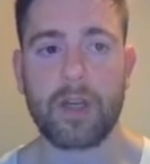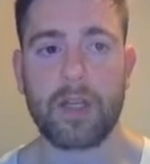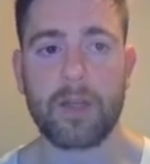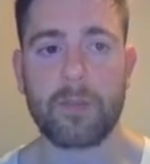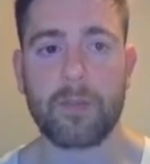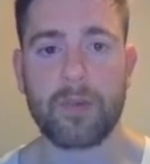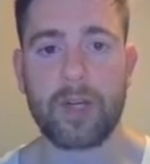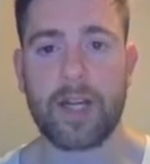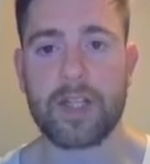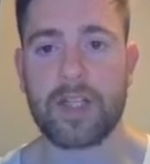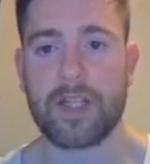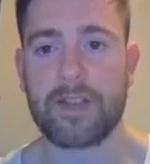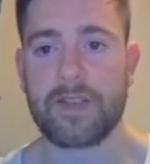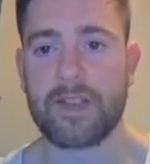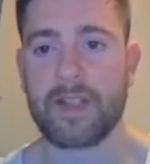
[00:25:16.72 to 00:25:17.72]

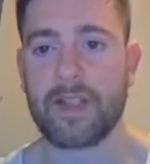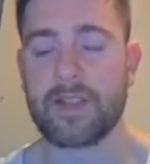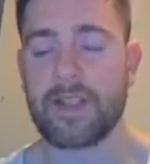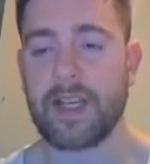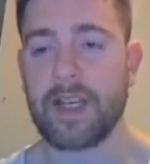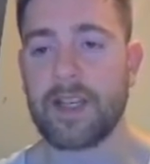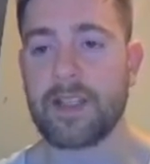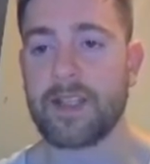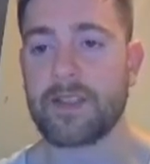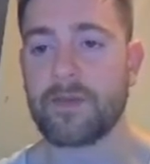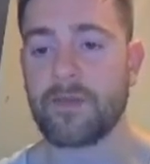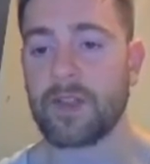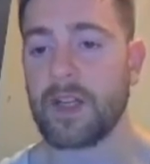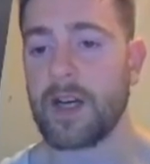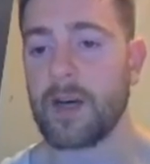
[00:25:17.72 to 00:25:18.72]
impressions in a day. That's
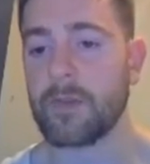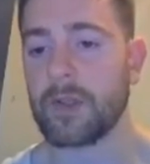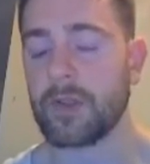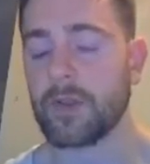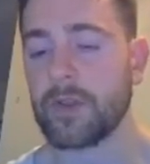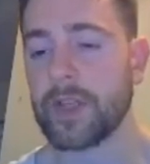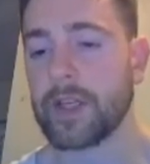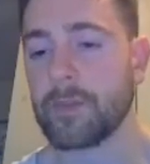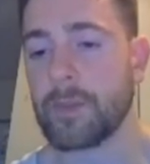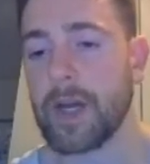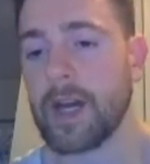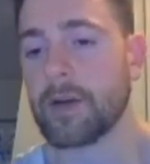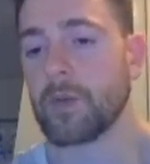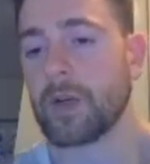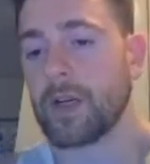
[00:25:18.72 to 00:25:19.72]
phenomenal. Like,
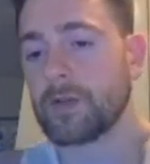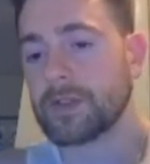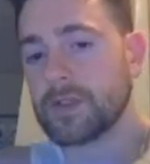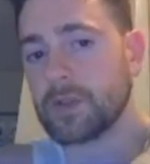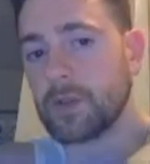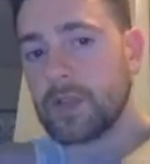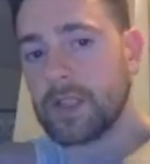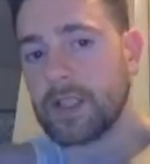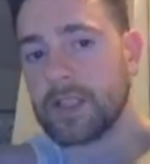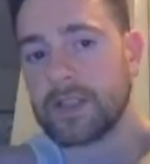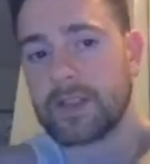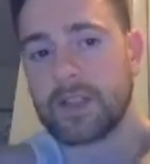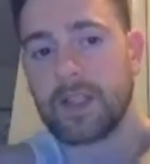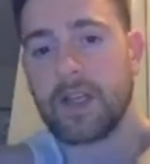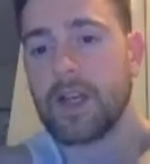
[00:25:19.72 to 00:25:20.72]
back when I was doing this,